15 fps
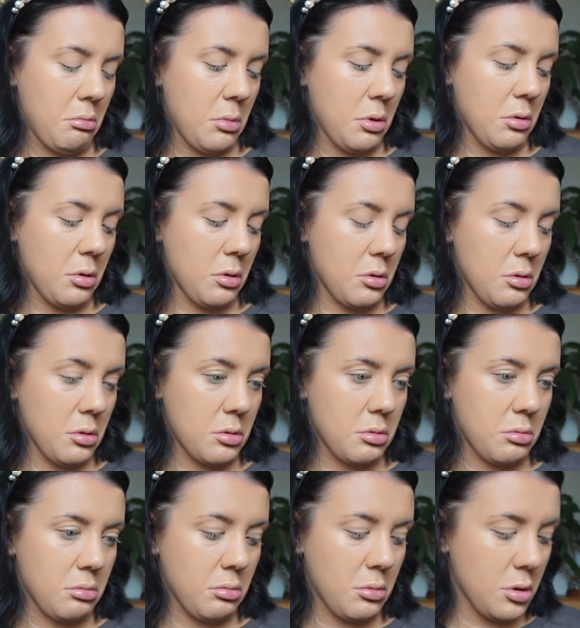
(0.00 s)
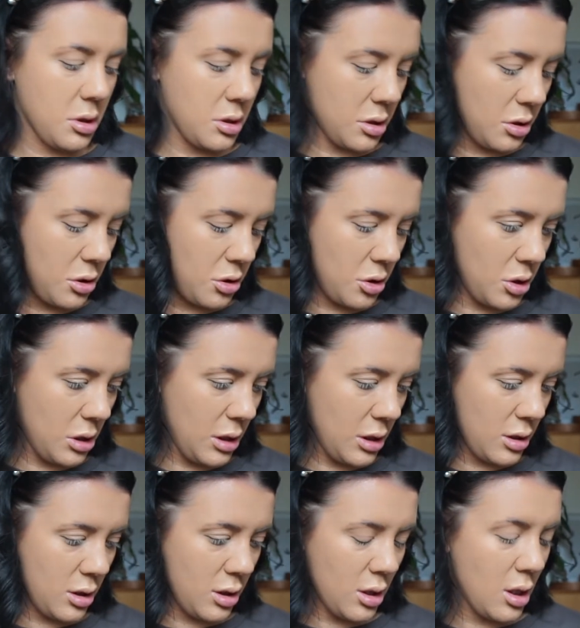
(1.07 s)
oh god, what is this shade?